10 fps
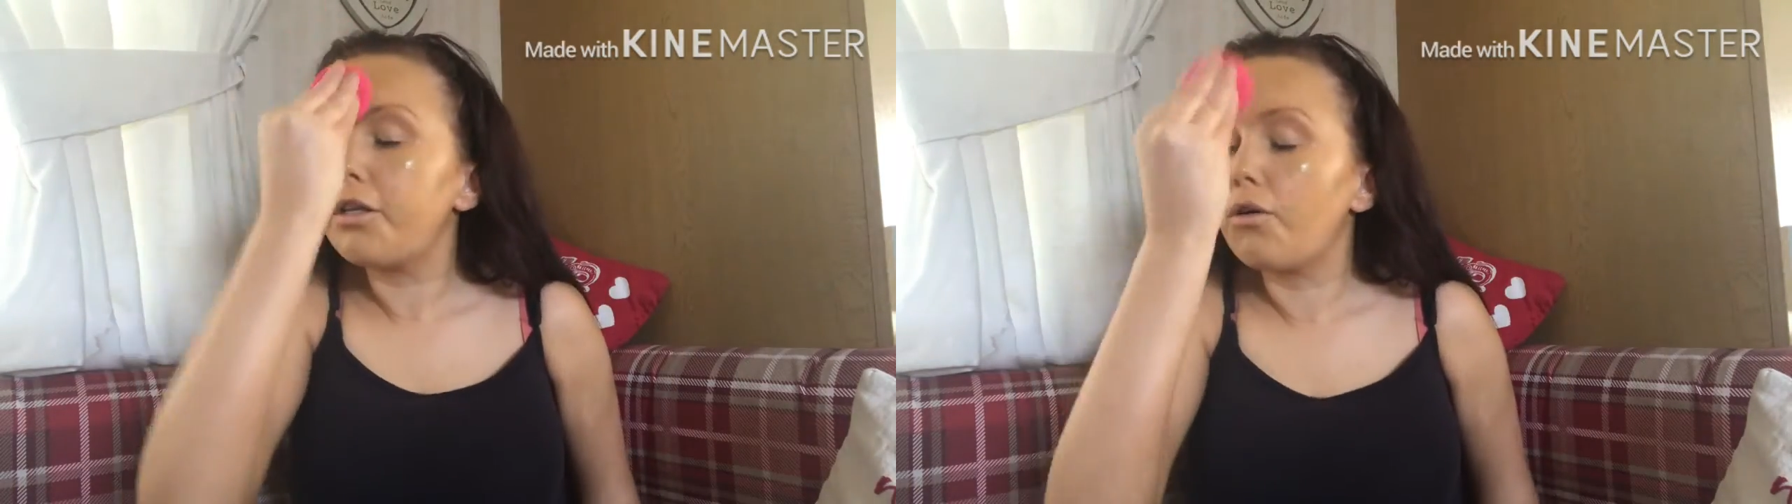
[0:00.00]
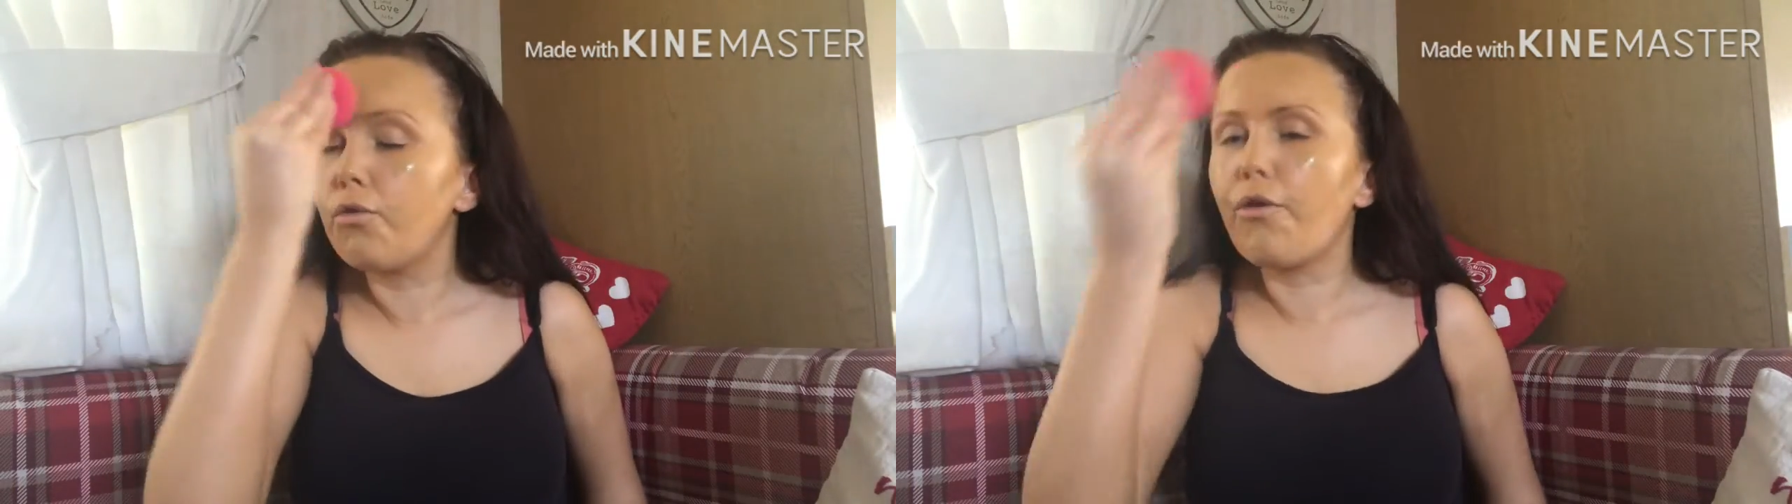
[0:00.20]

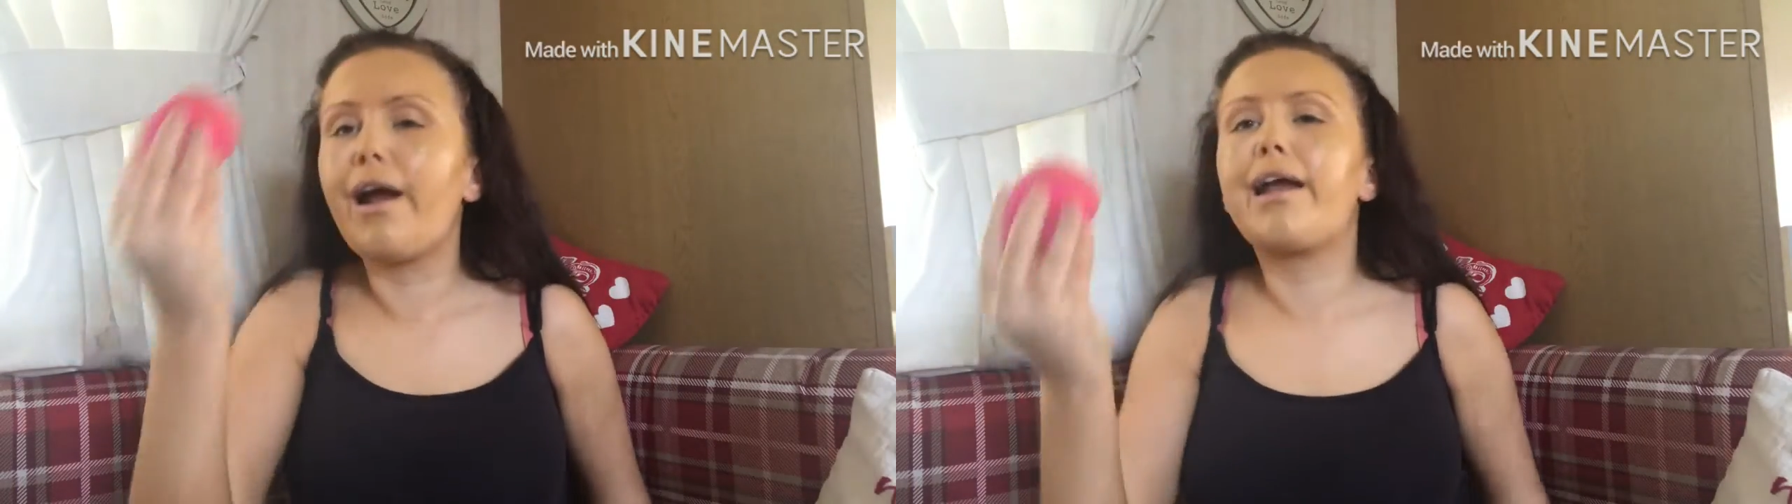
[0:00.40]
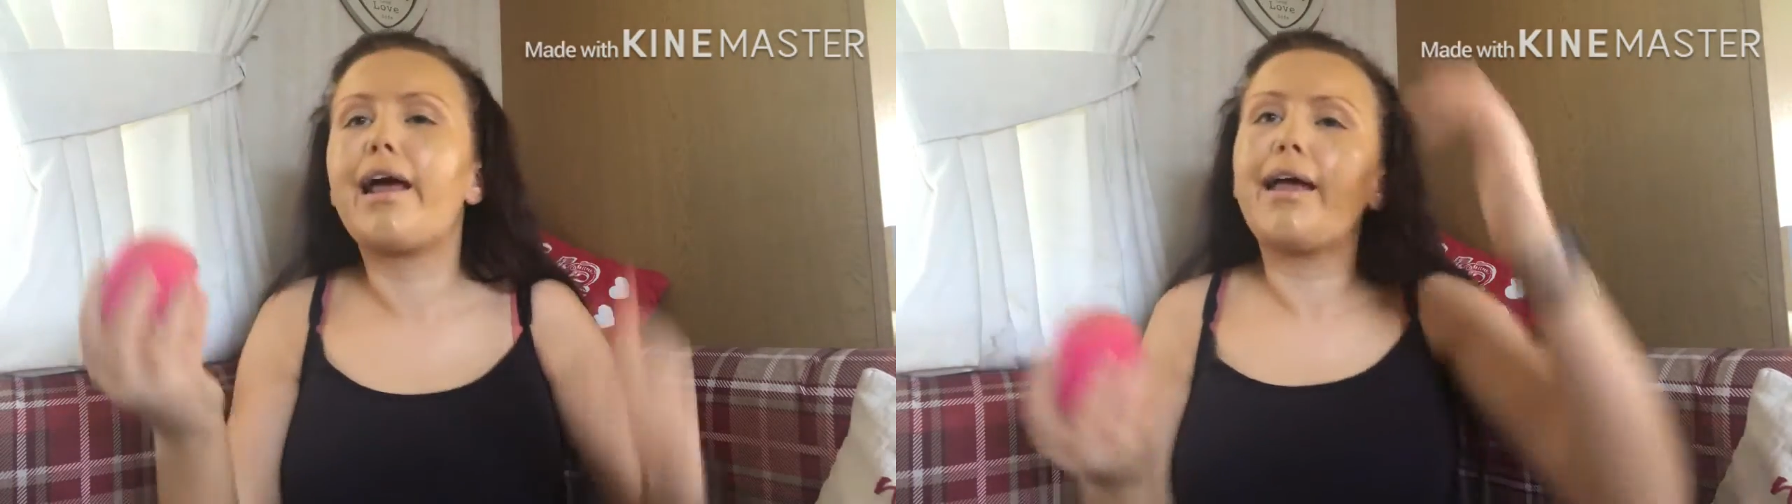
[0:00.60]
on
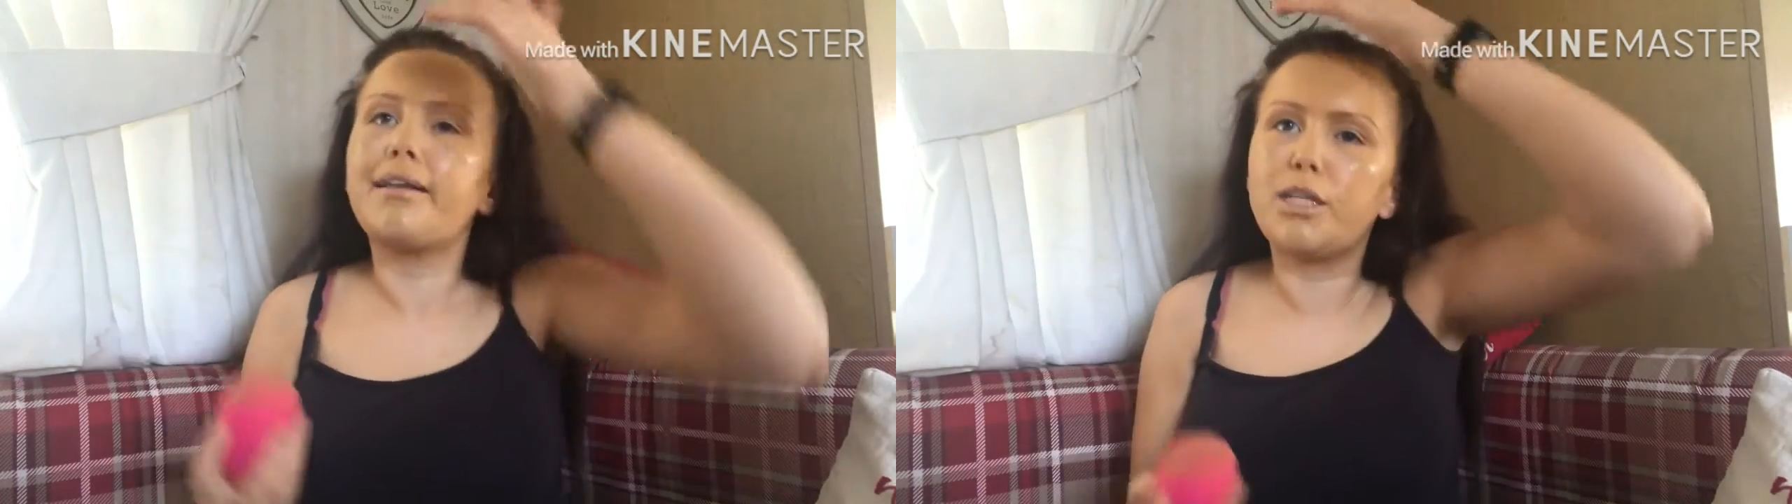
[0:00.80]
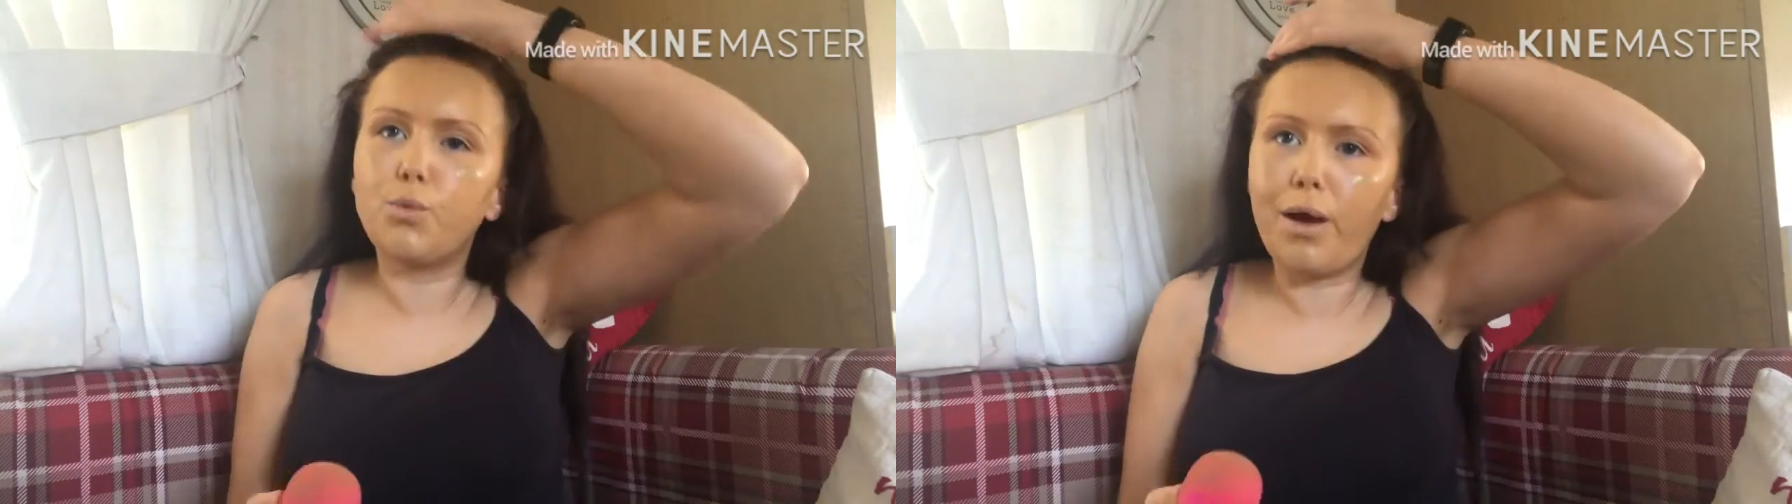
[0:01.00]
Friday night.
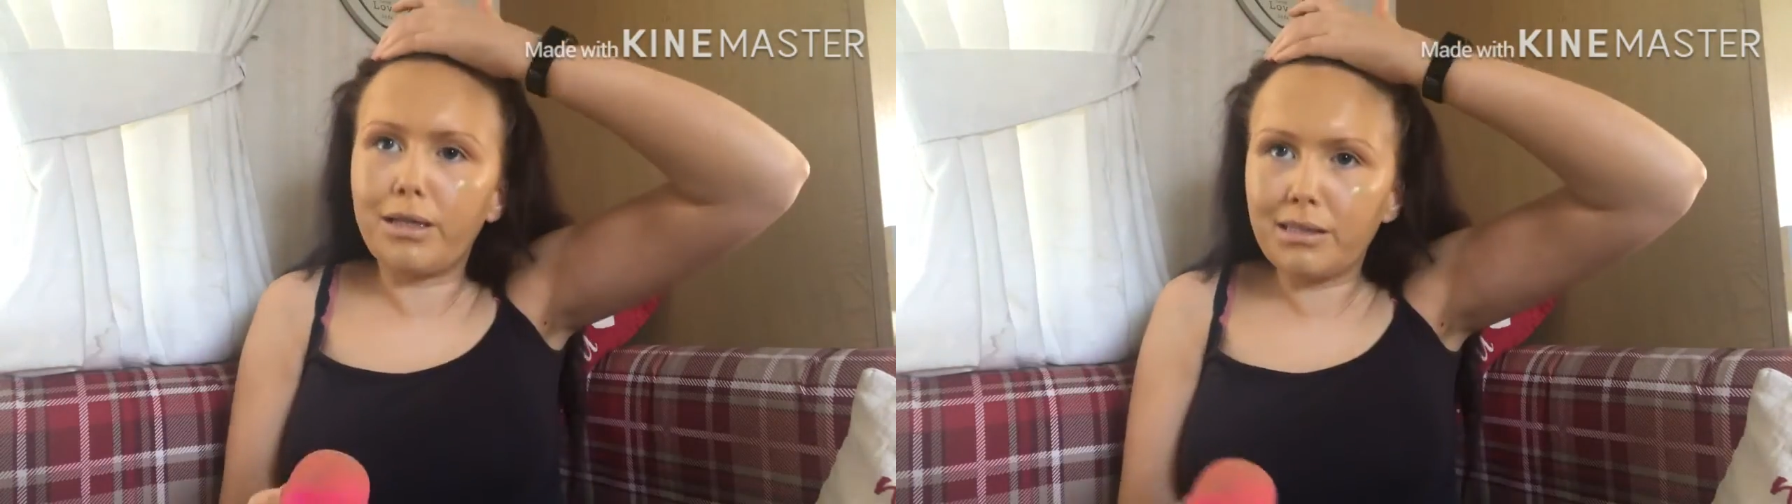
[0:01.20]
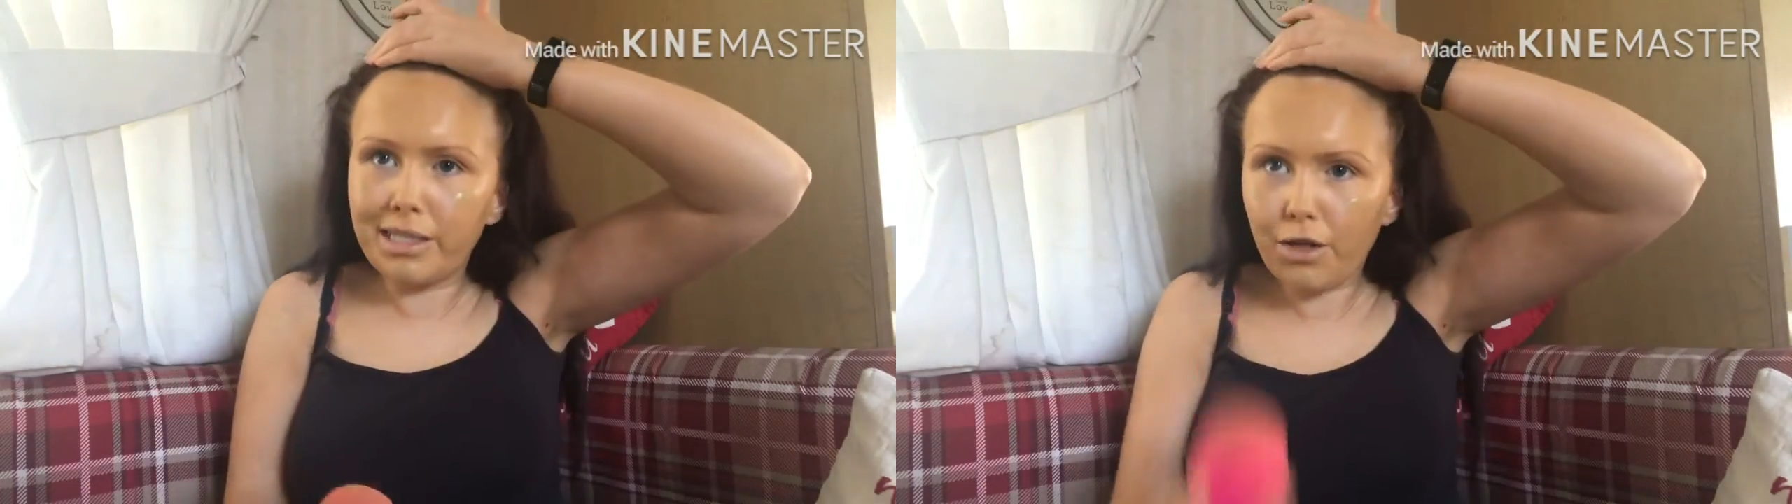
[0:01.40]
It's
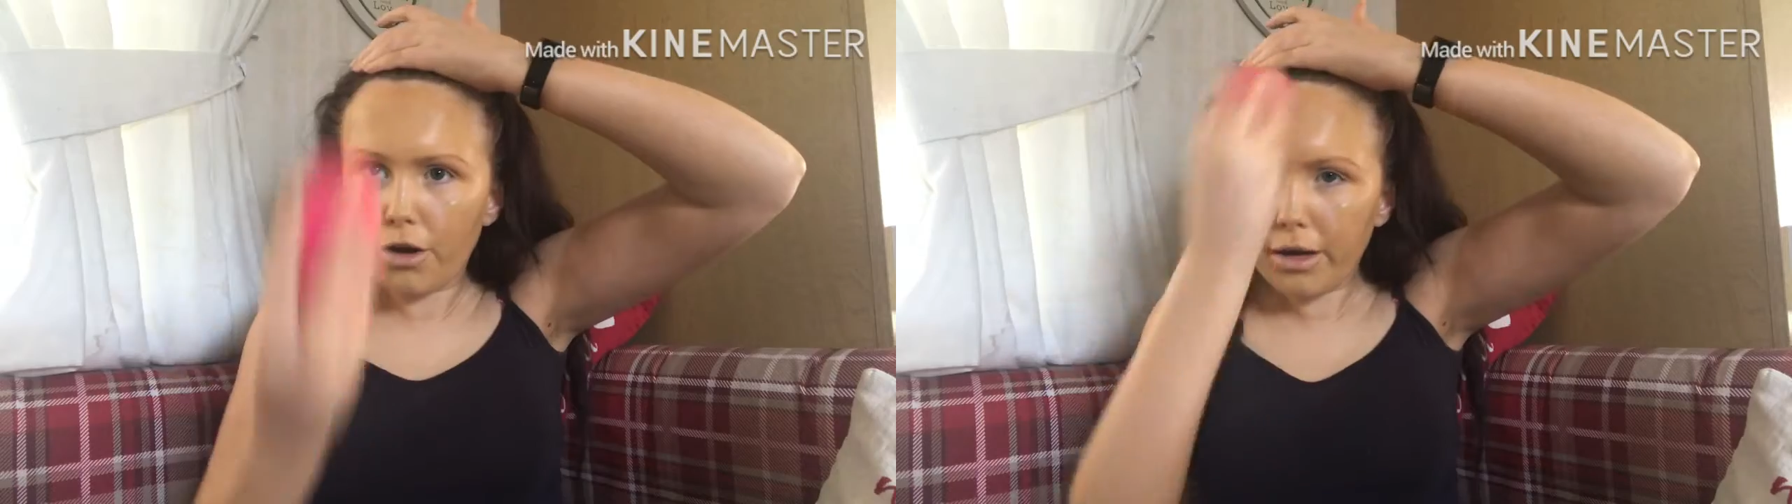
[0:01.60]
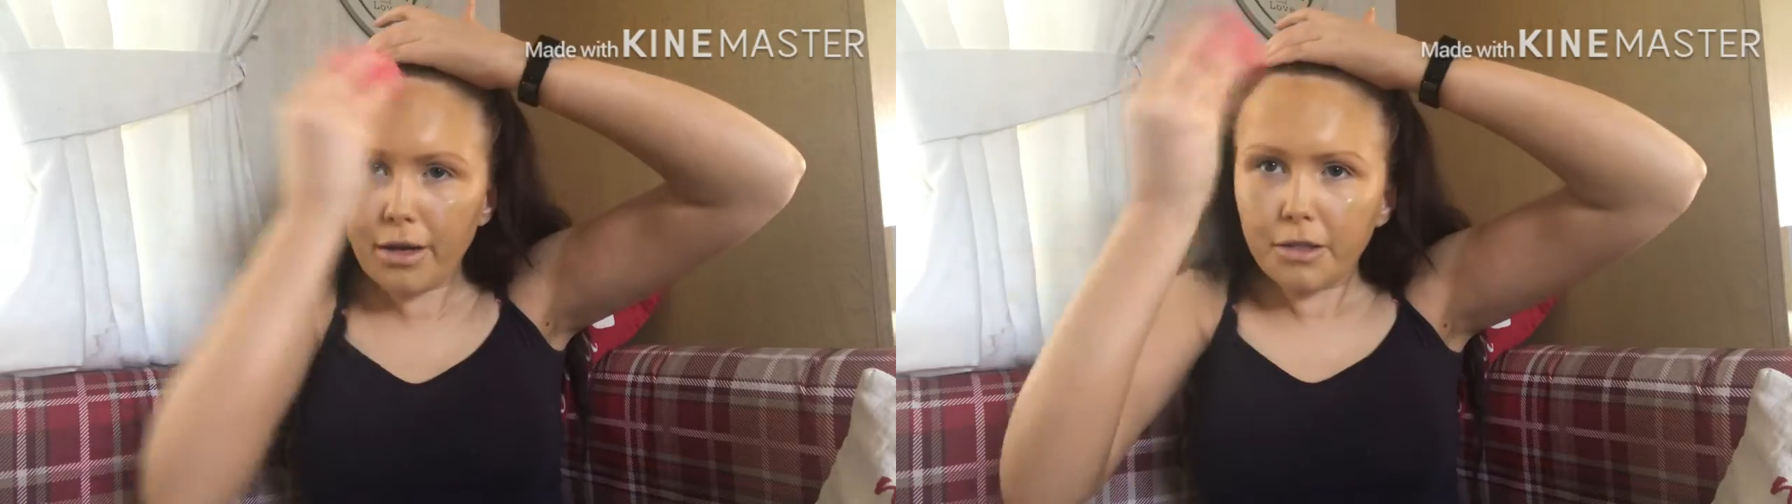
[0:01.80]
Wednesday
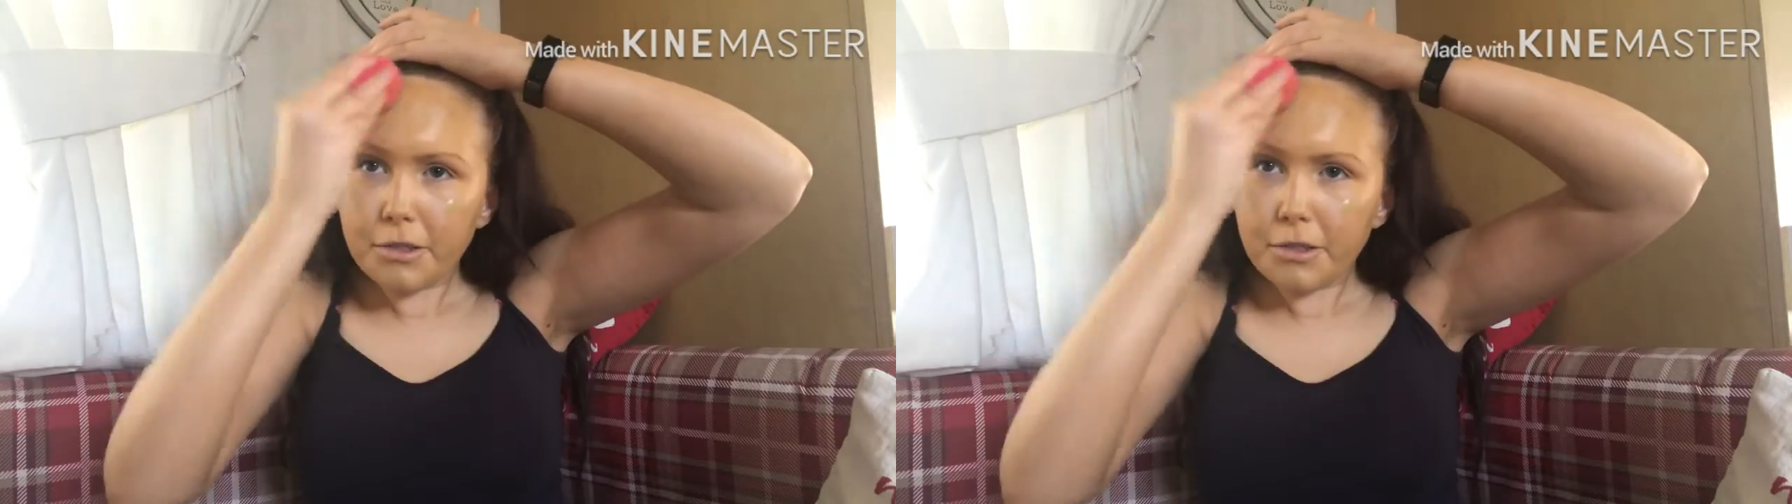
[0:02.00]
now.